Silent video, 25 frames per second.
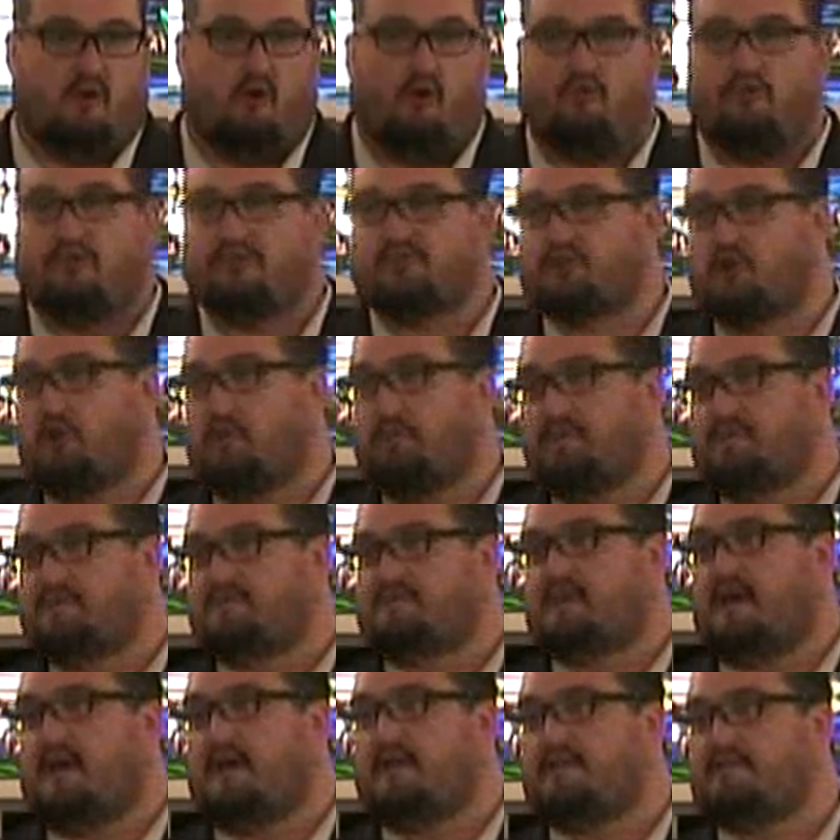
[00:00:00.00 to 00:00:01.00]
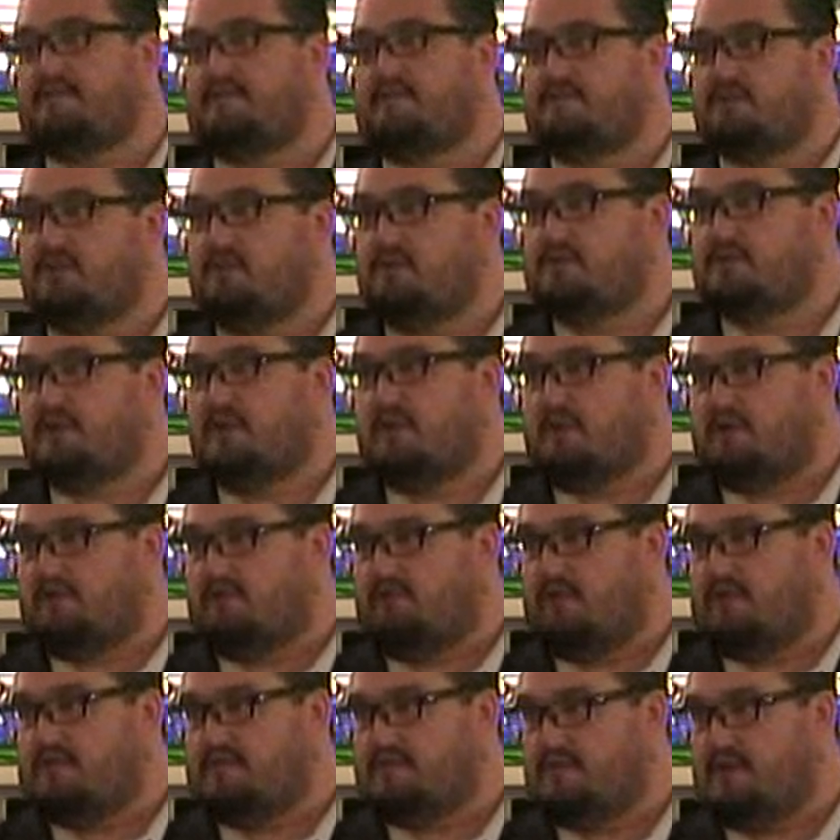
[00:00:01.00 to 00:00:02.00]
hold this hope inside us and don't tell
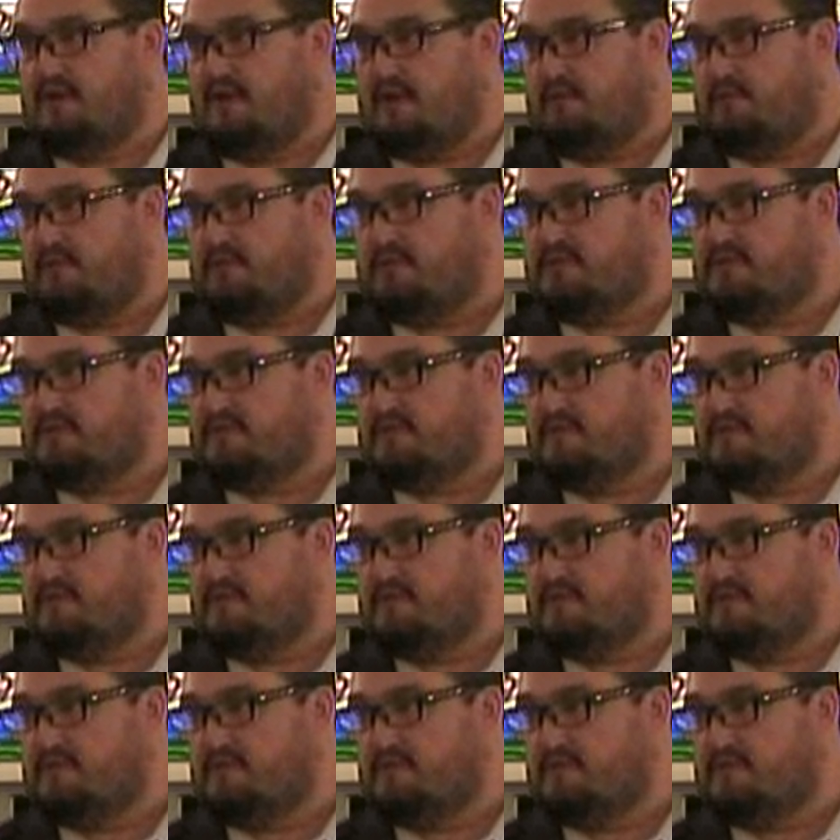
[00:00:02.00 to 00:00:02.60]
our friends and